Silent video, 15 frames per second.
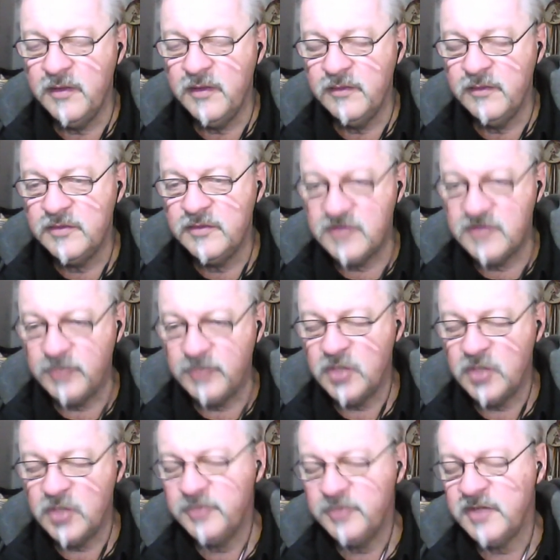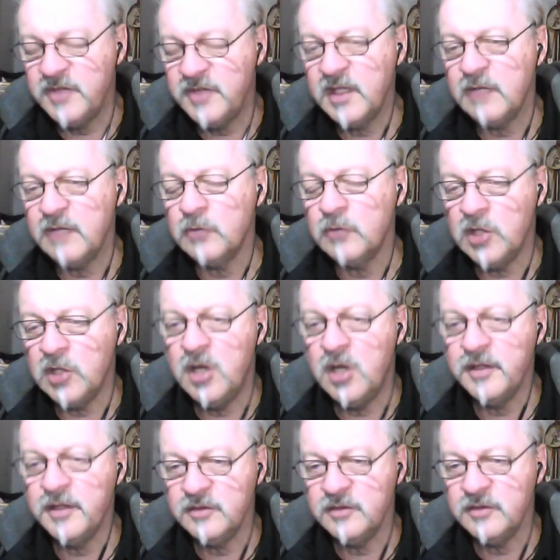sometimes they get reliant
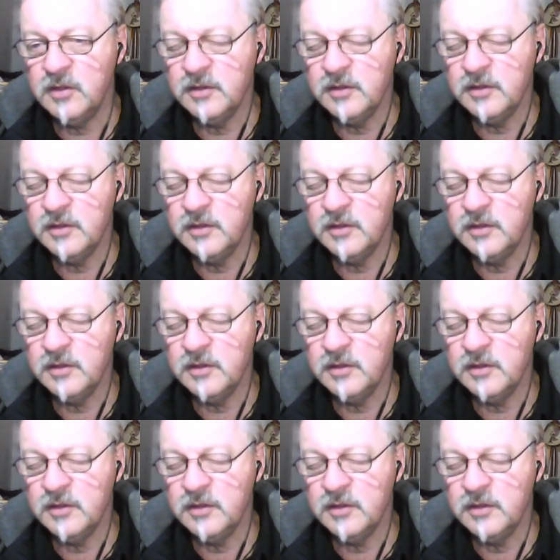on